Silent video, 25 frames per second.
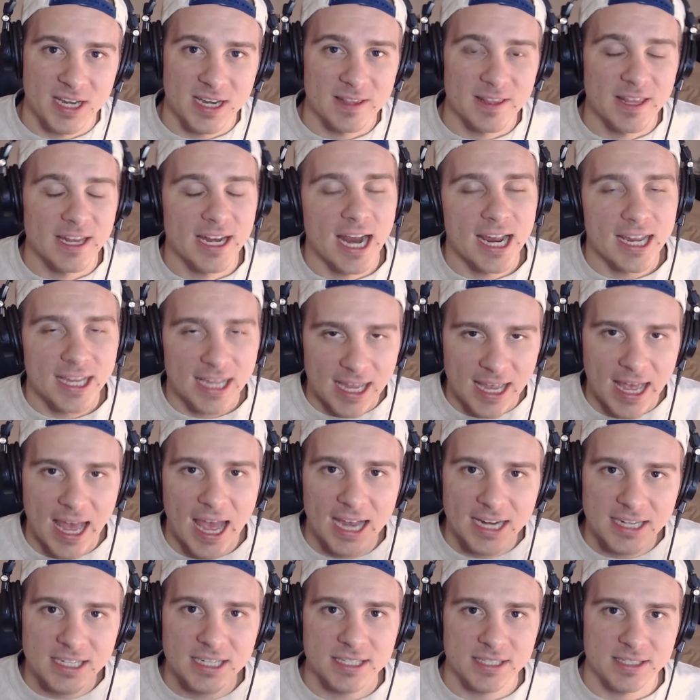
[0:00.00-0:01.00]
are saying that I
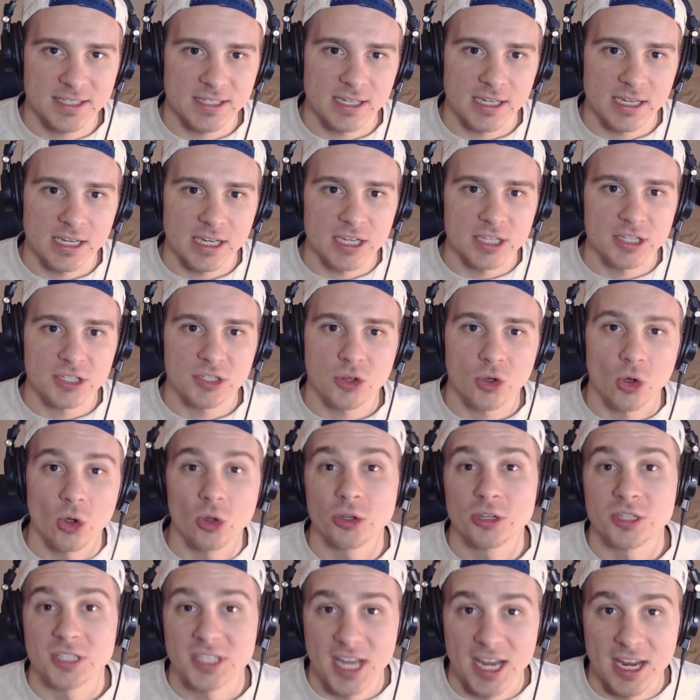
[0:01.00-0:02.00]
kind of see is
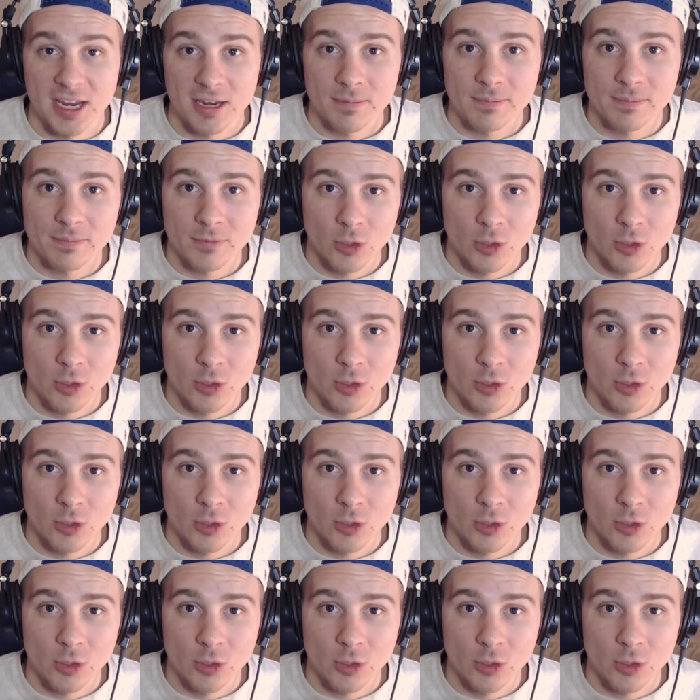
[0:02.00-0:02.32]
Golden Tate.